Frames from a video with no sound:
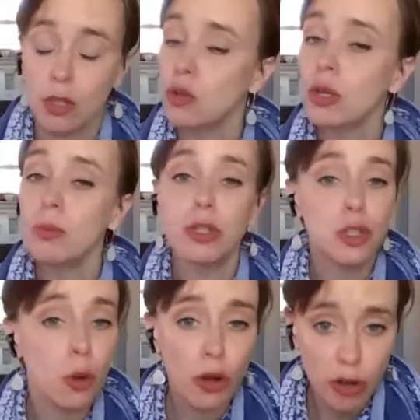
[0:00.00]
you can
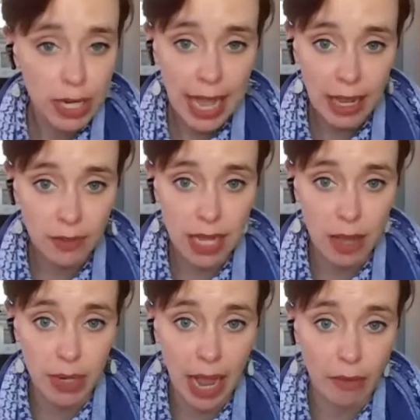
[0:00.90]
put your order in ahead of
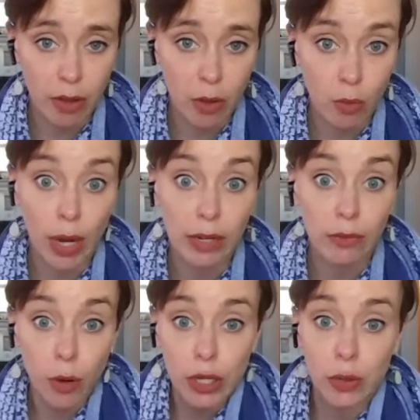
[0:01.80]
time and have it ready
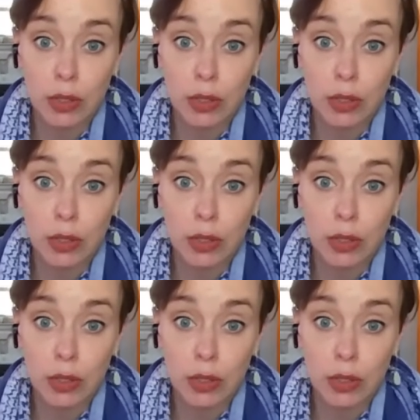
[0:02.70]
for you.